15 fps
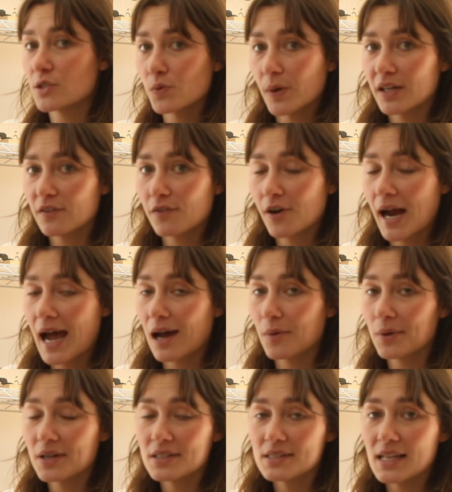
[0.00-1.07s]
24
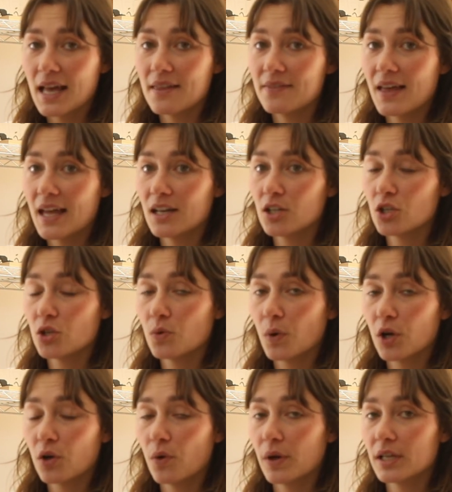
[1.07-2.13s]
hours, and then you
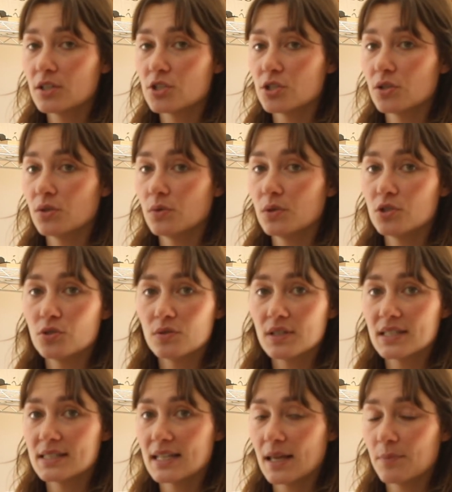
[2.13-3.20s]
are going to do the
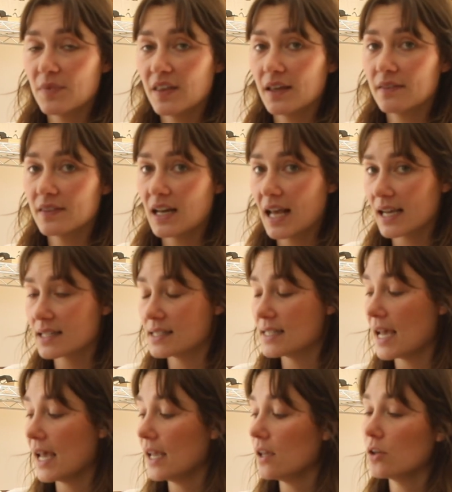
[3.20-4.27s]
same thing the next
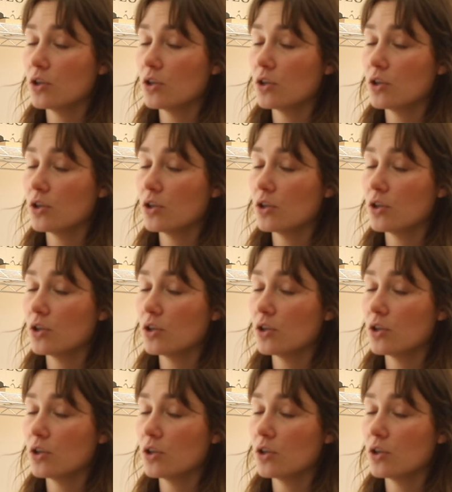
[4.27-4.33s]
day.